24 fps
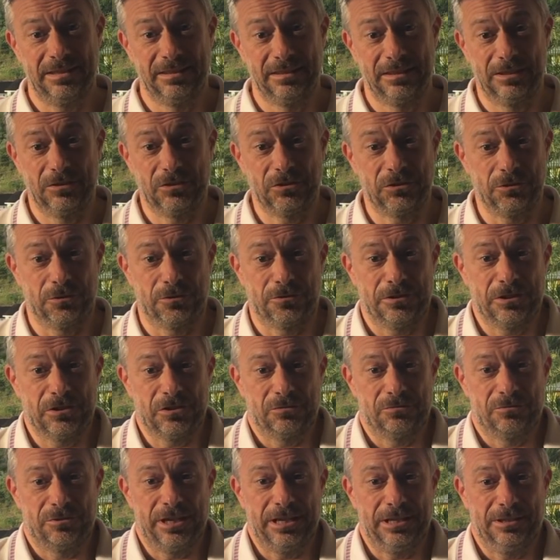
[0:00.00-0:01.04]
The stories
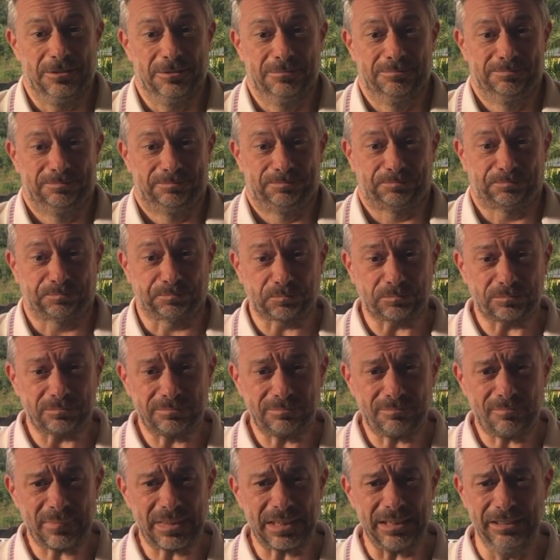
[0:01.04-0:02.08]
are real.
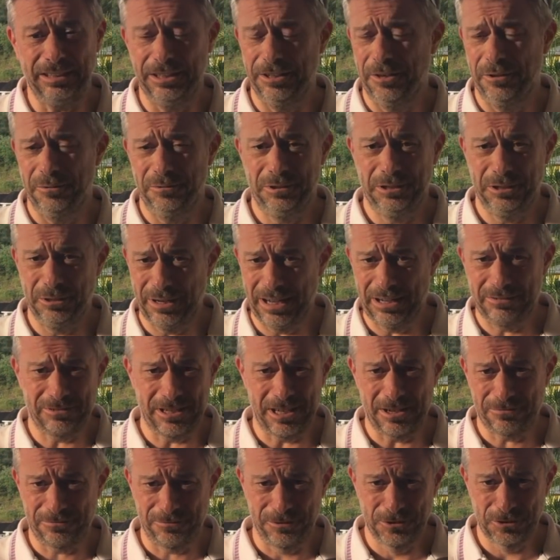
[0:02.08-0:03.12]
You know, you have
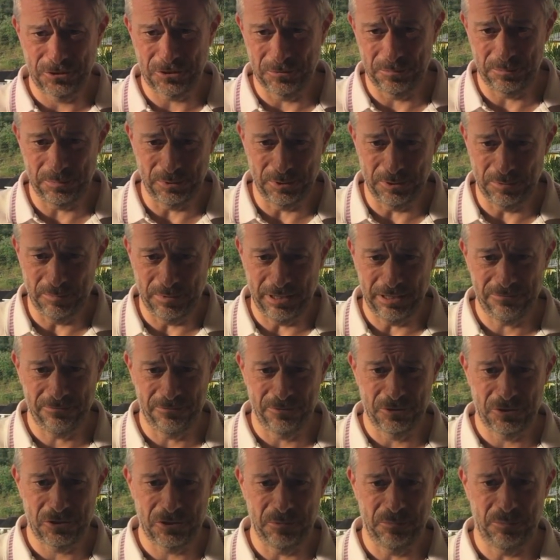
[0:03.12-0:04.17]
our full support, my
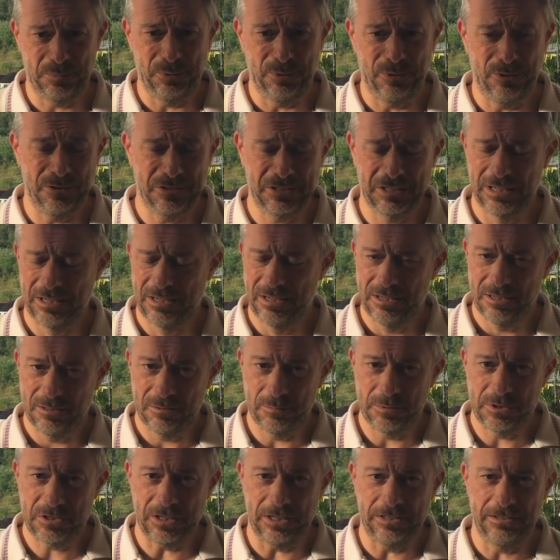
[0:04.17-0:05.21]
full support.
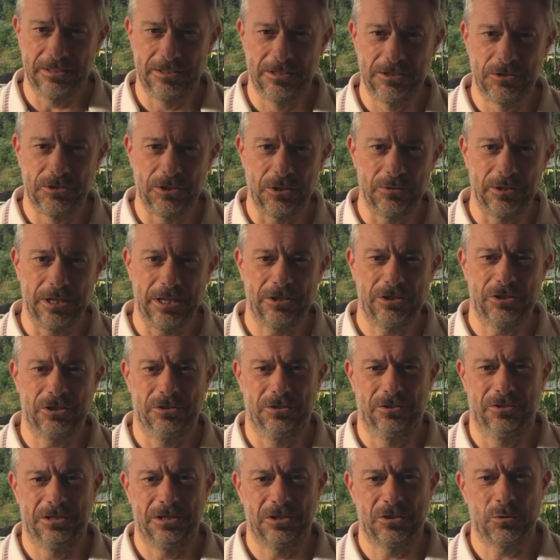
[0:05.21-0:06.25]
We're sending a donation
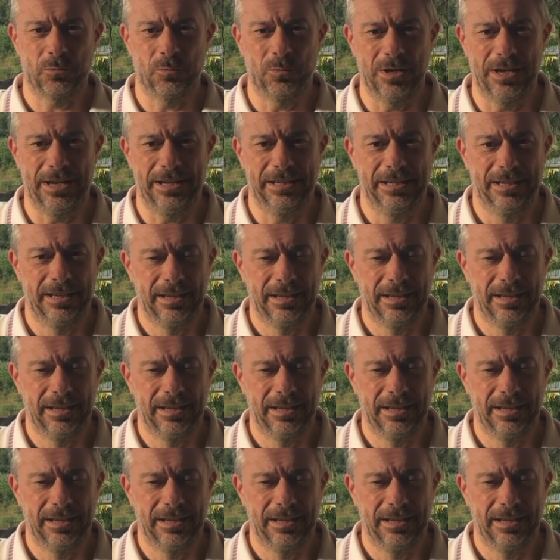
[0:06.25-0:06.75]
on its way.